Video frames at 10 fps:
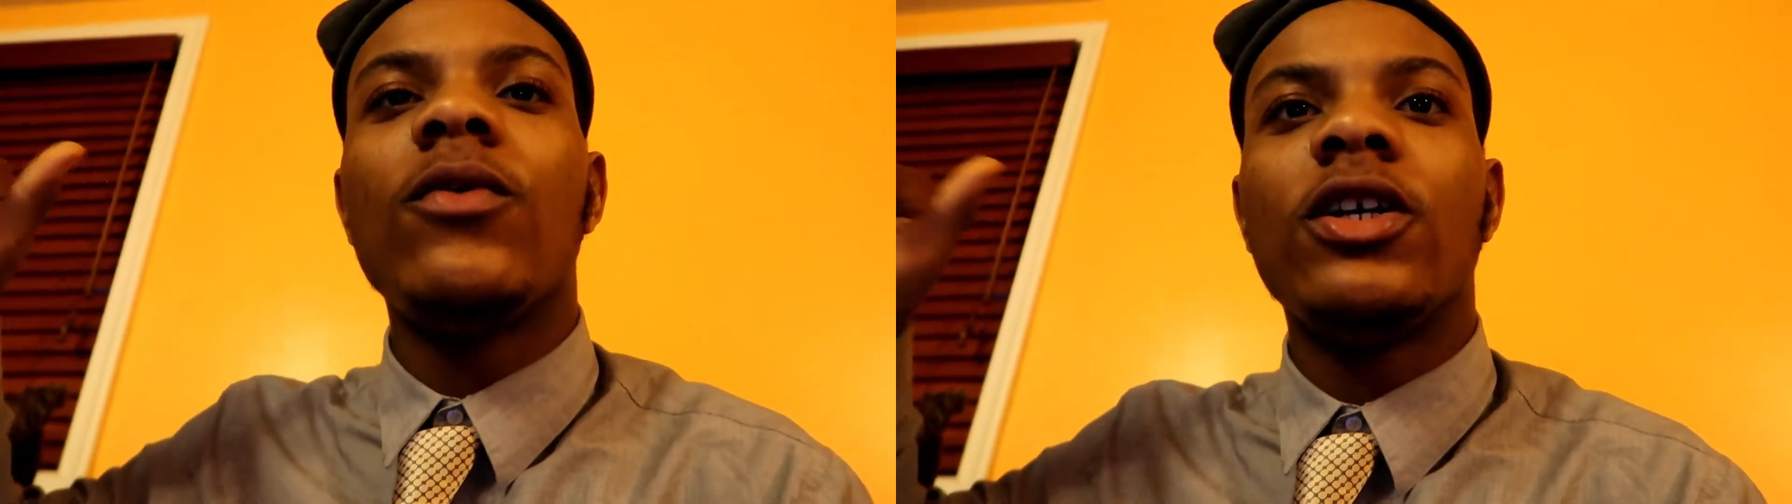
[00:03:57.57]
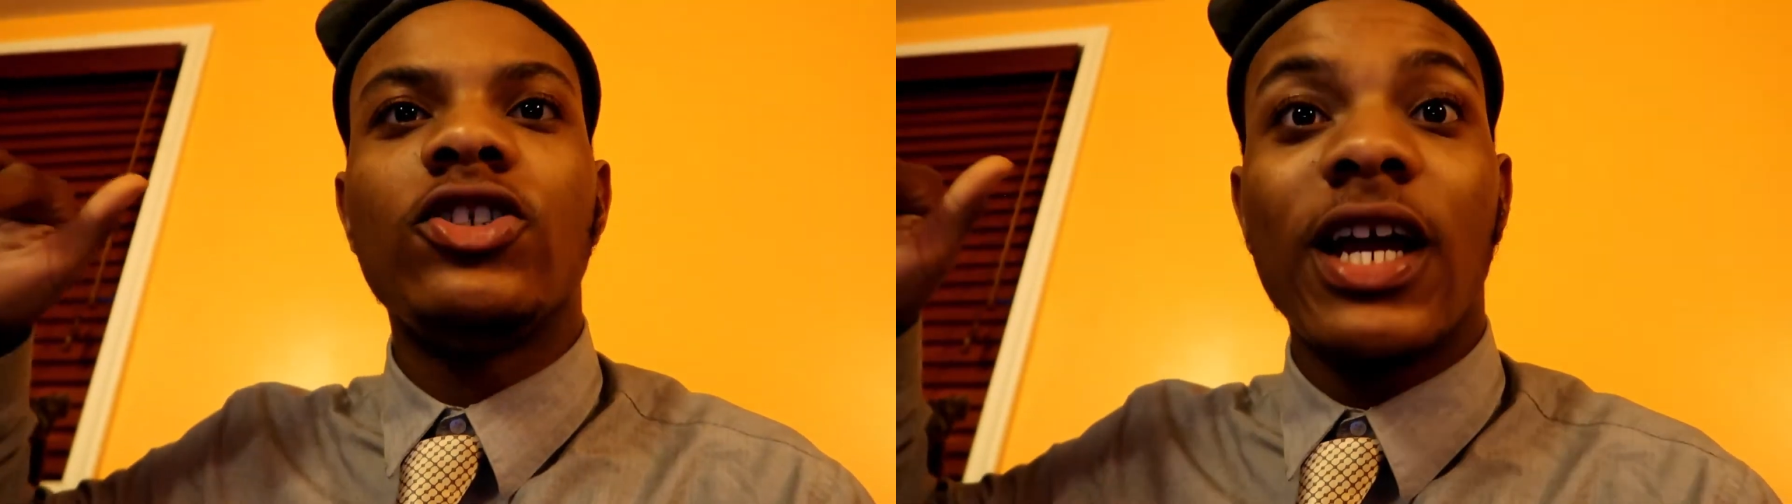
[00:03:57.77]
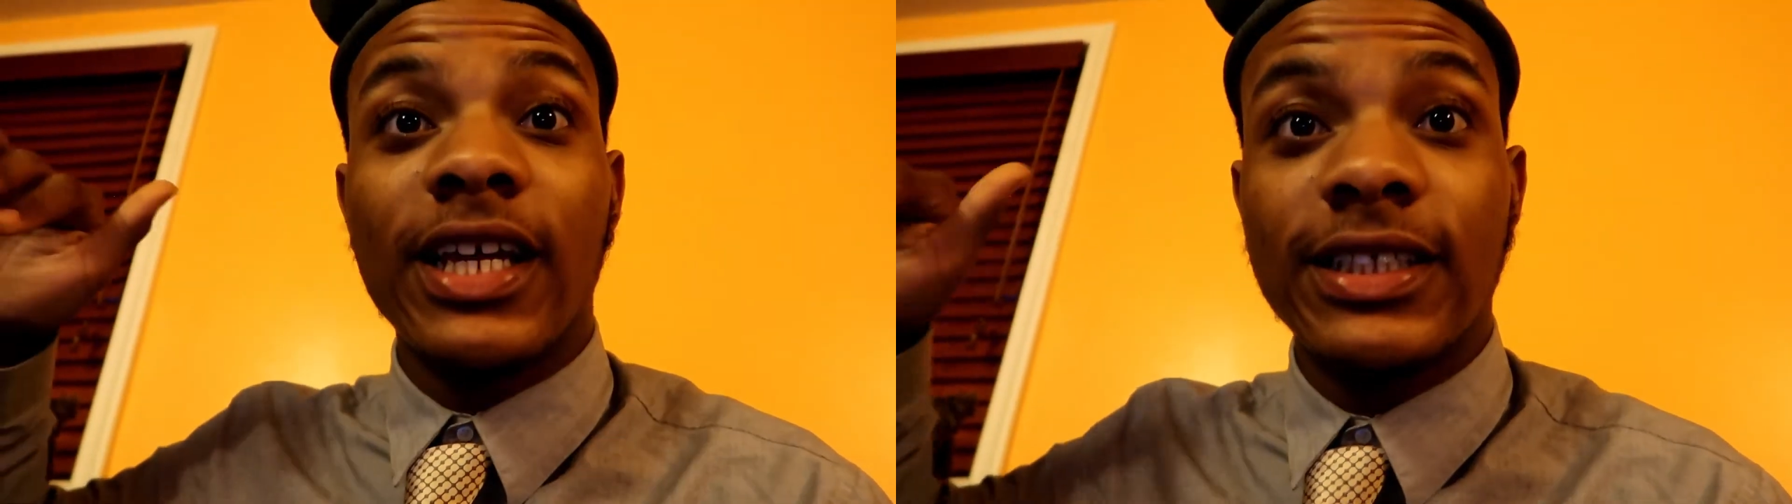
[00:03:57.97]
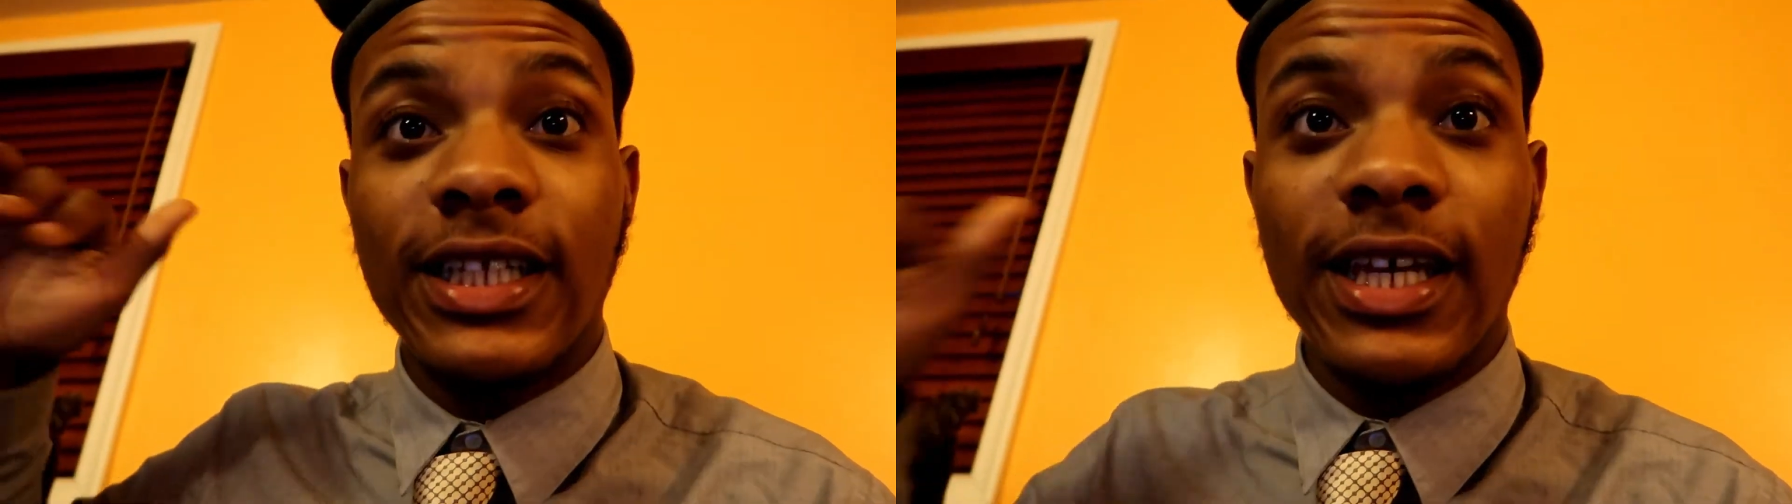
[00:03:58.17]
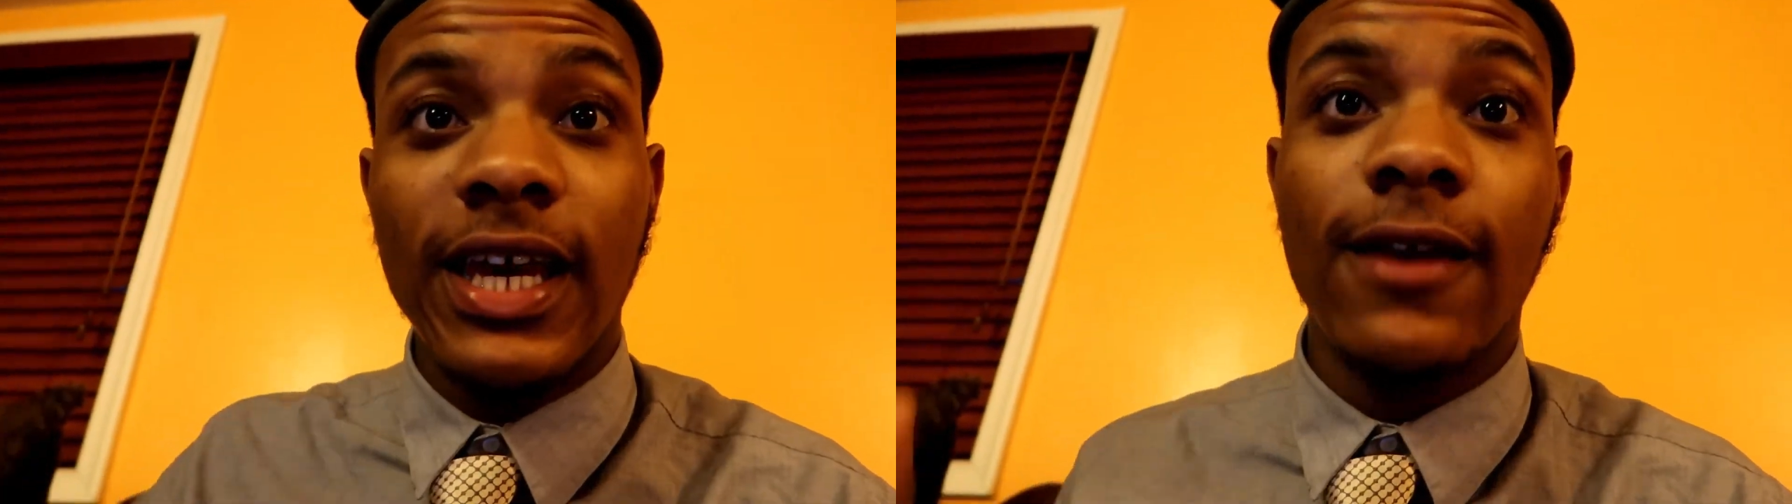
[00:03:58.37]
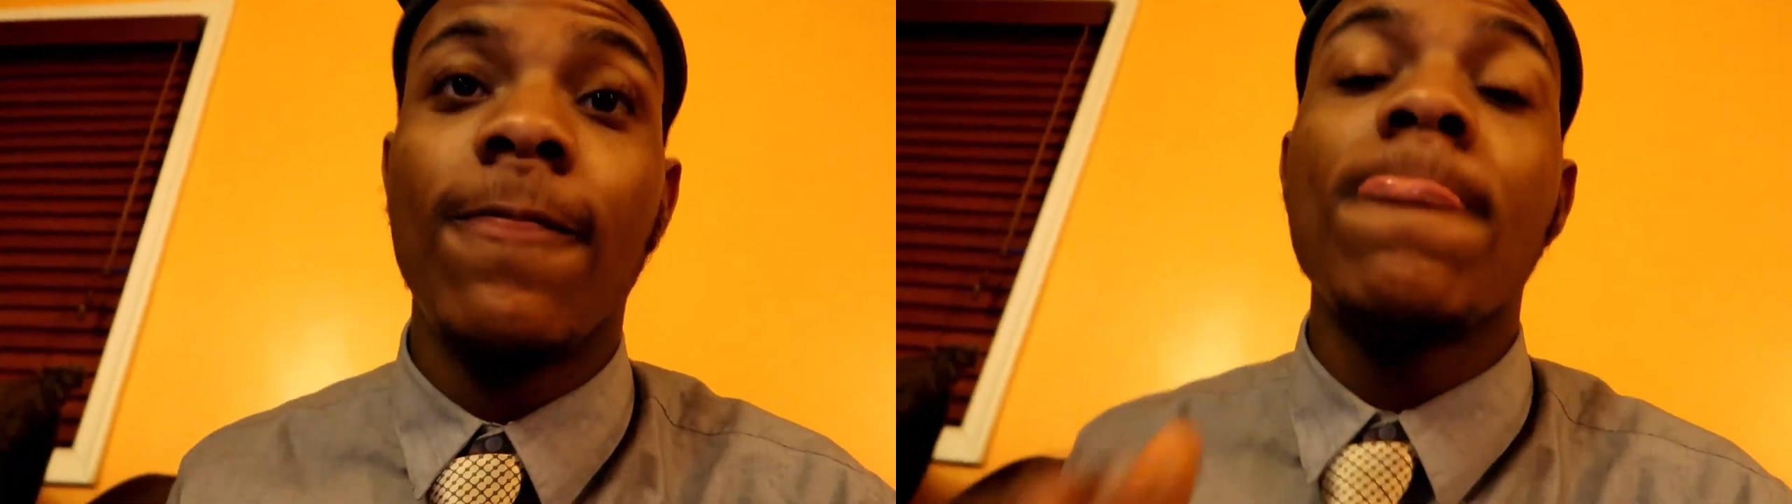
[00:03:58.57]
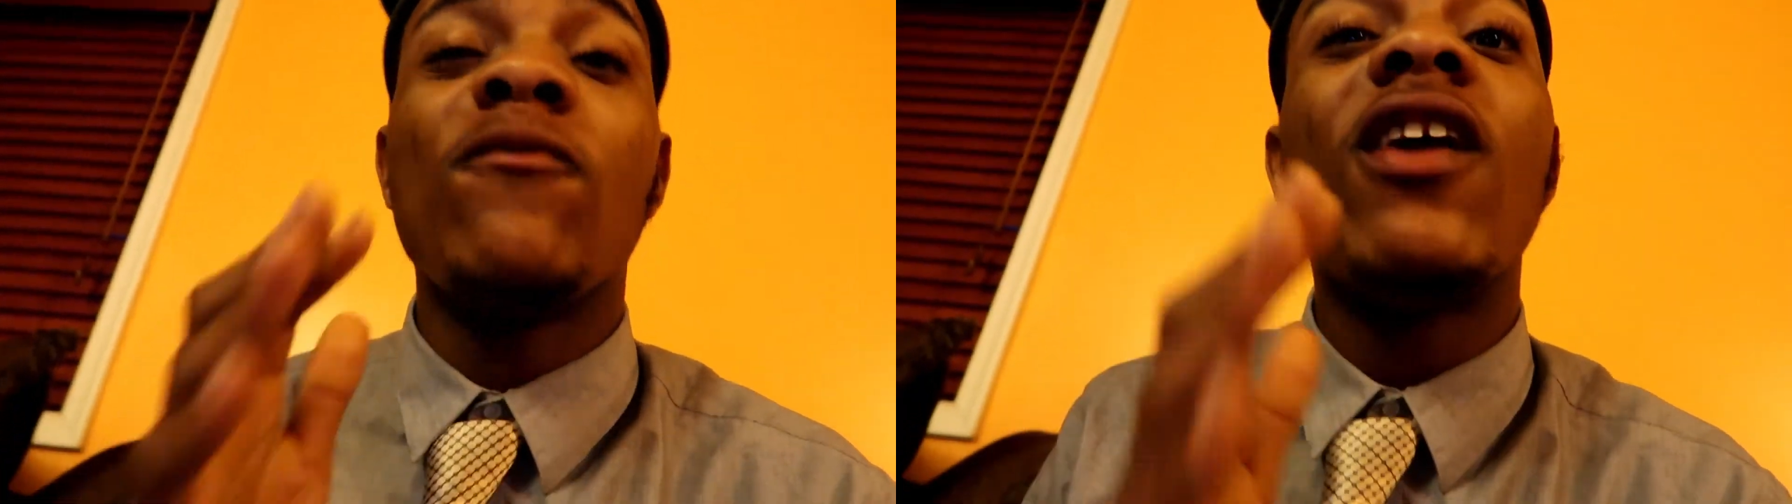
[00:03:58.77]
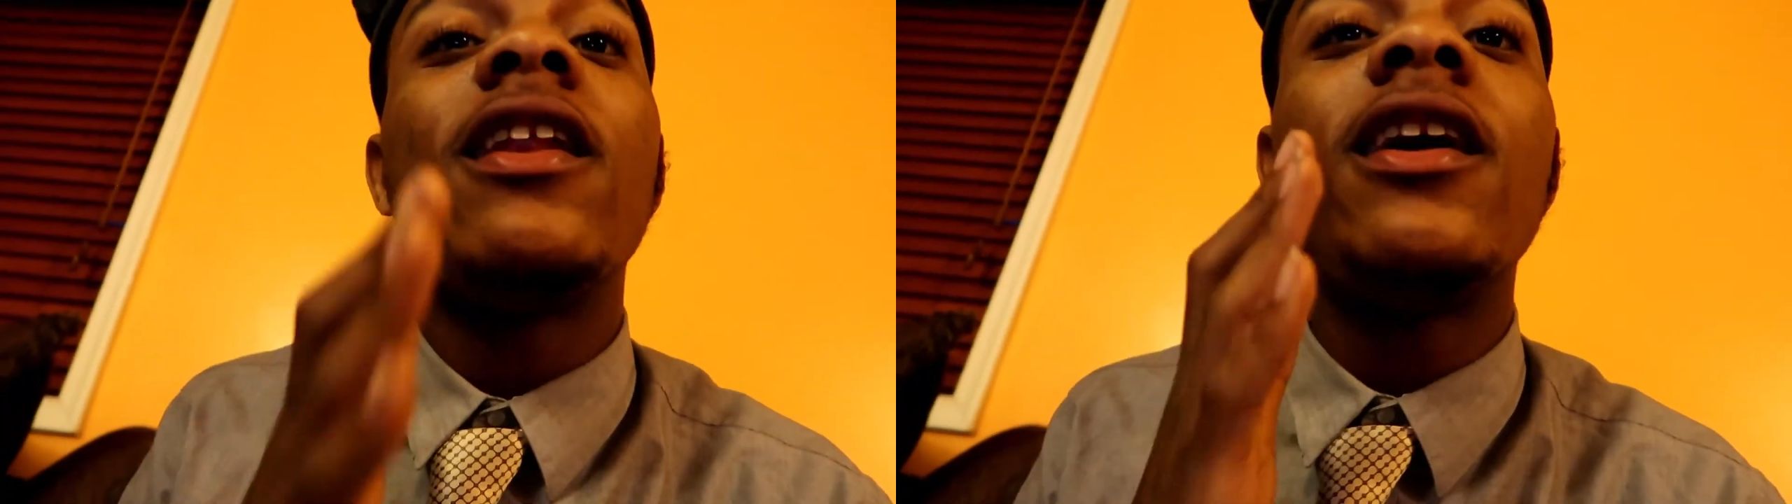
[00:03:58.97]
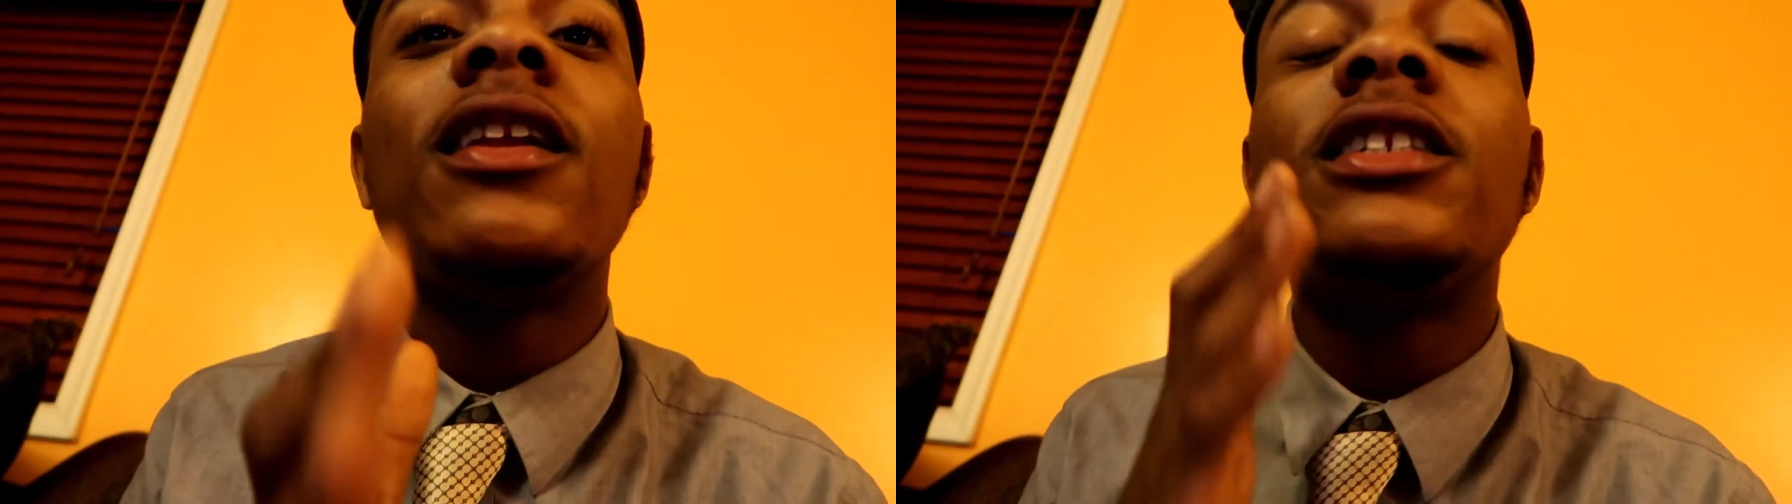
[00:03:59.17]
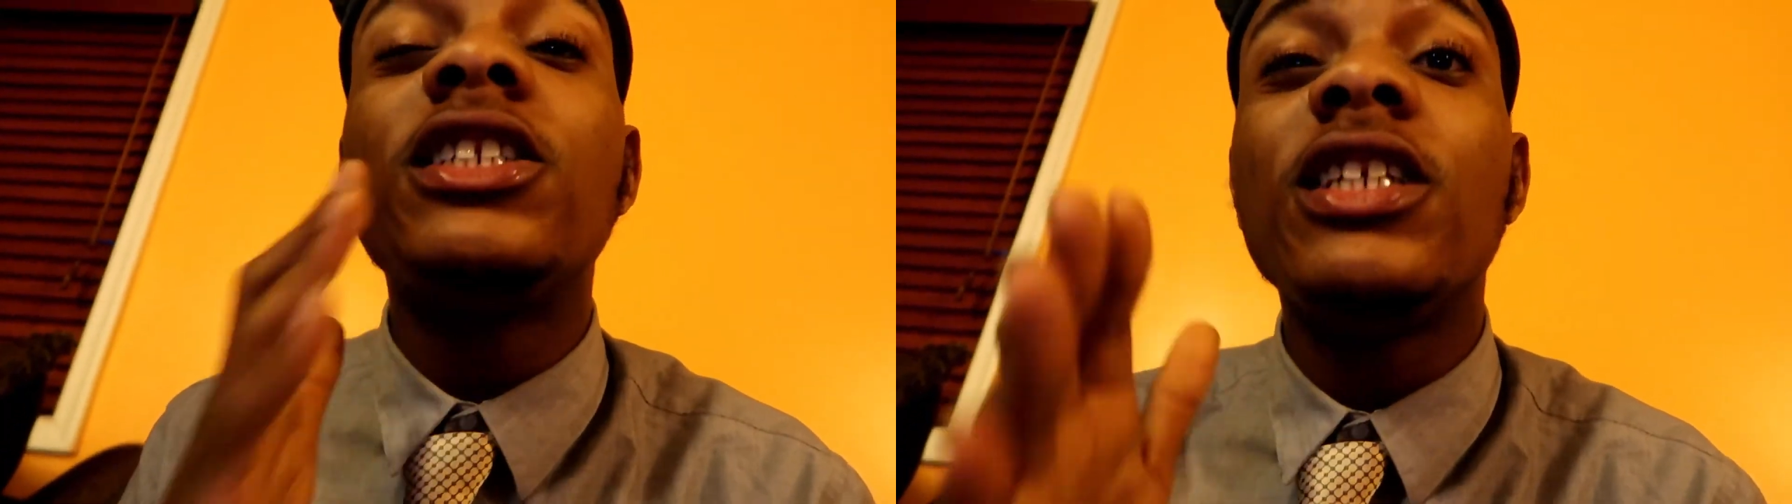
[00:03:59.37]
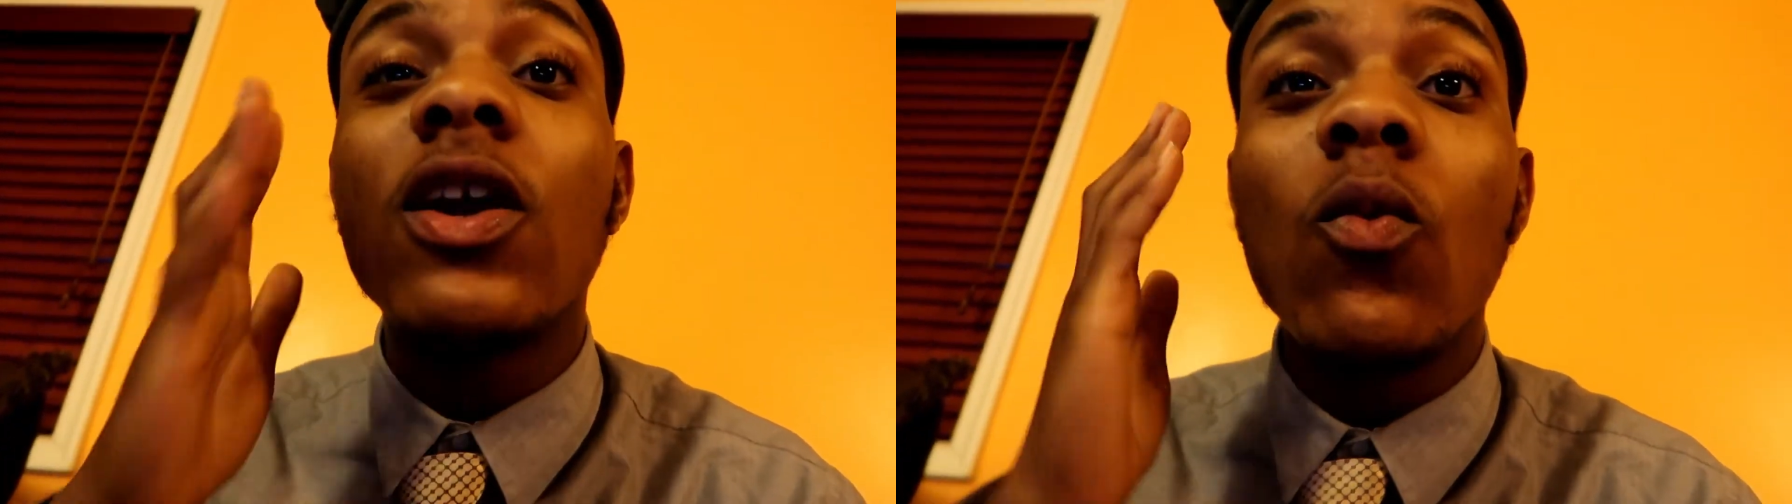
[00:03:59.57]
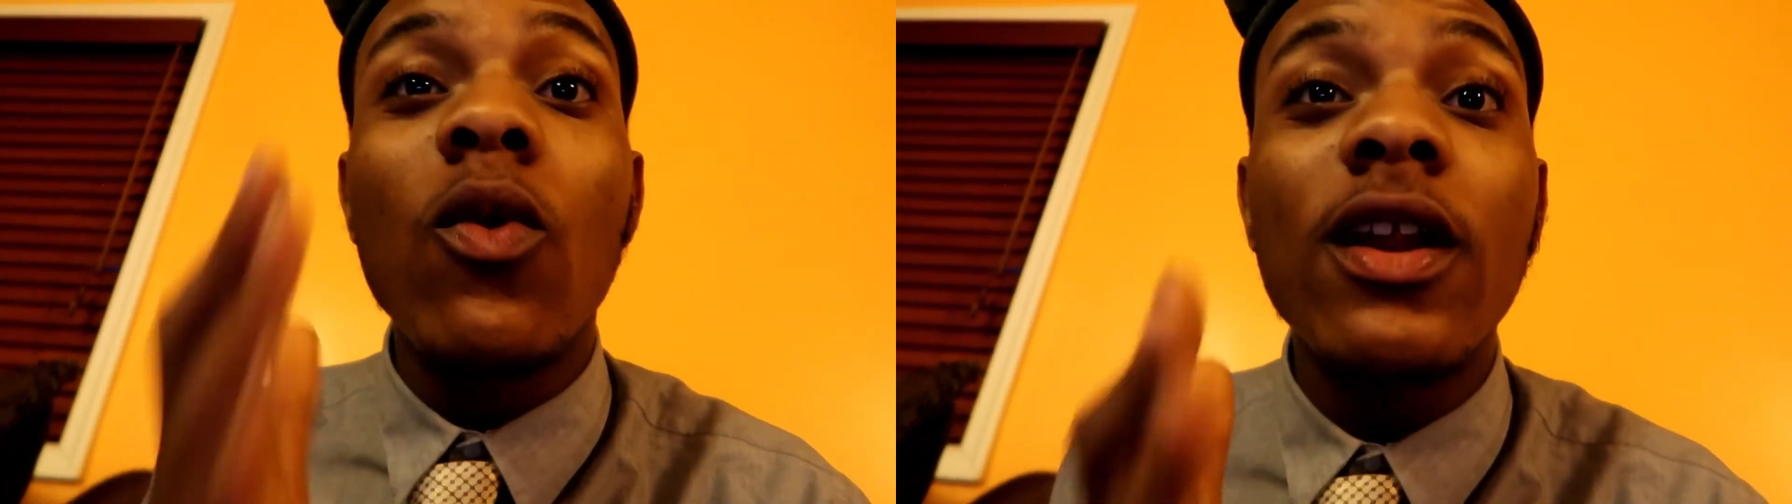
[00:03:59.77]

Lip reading: we could try to get 10K. Right now, let's just get